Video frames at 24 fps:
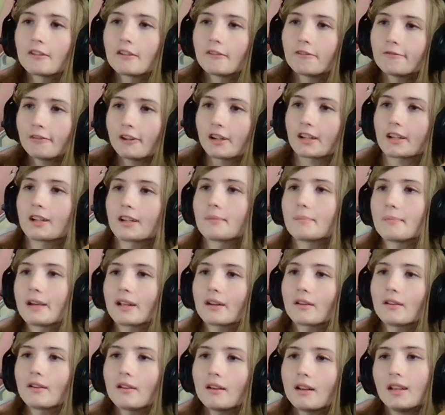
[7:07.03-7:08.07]
of fucking
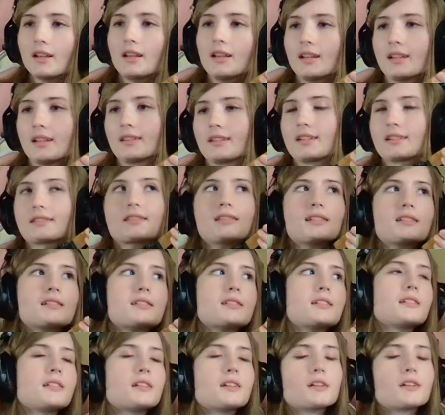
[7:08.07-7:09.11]
metal that sits
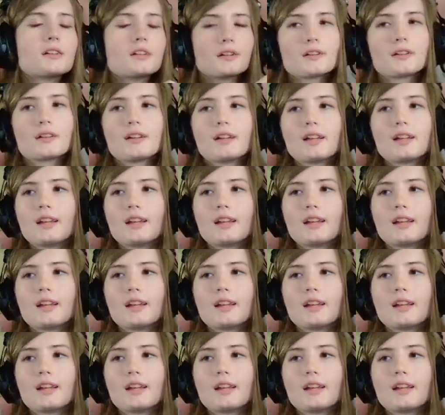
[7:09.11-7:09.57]
in here,